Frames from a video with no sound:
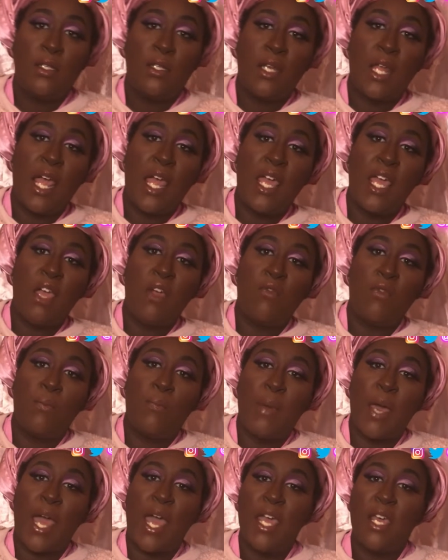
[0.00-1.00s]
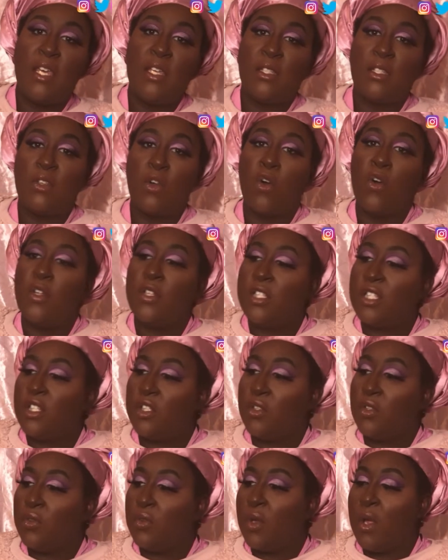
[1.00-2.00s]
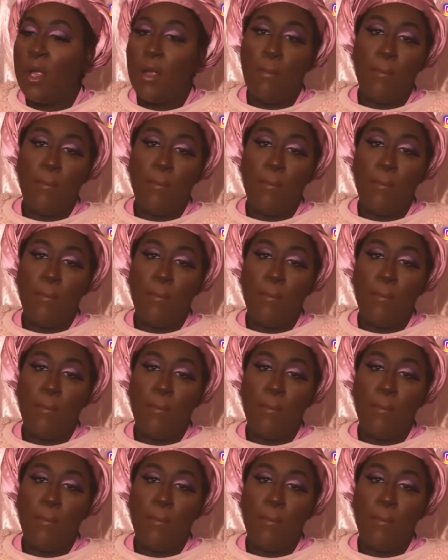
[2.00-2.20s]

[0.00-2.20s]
Not everybody is going to